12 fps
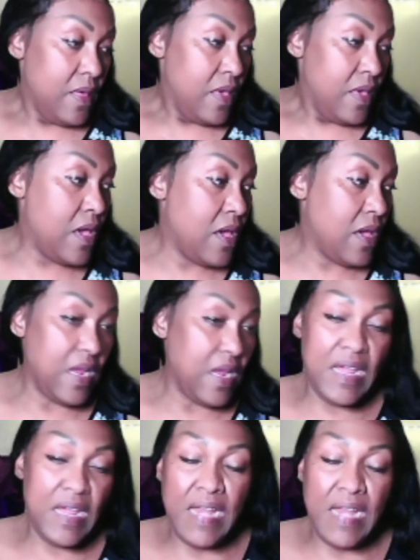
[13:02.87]
and
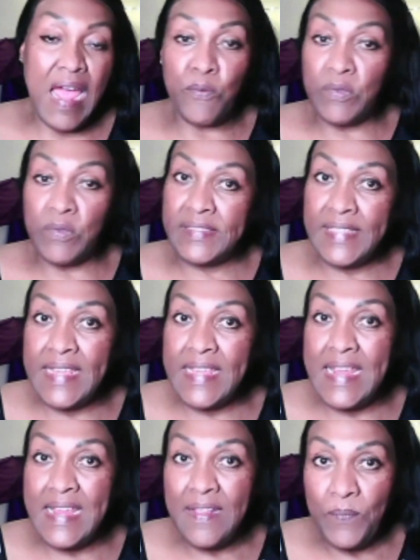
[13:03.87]
I will see
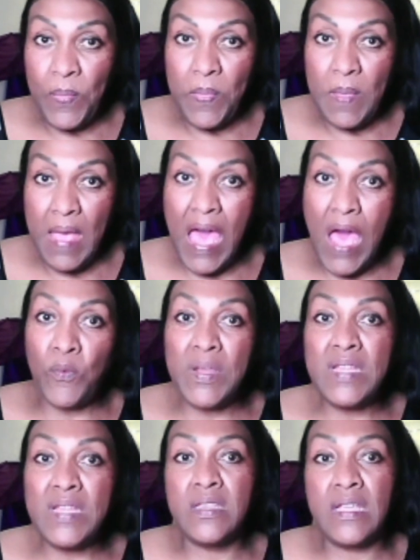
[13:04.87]
how it
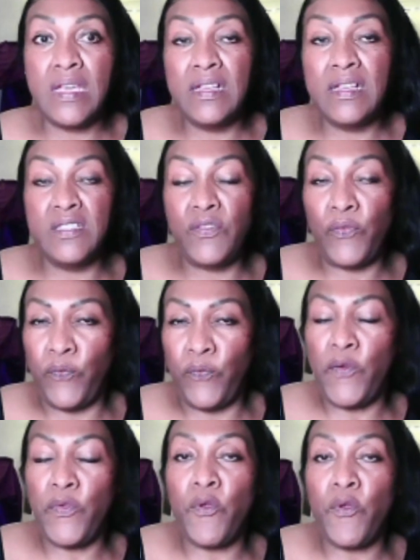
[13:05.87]
does further
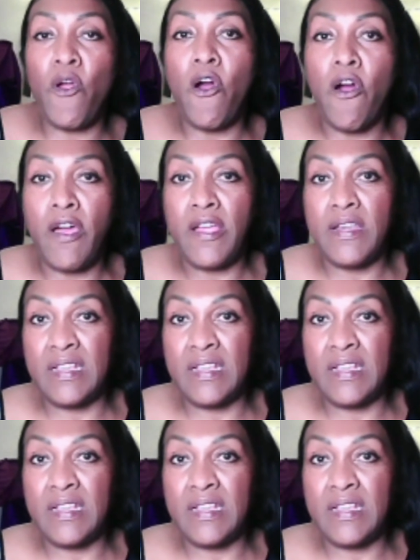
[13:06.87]
on as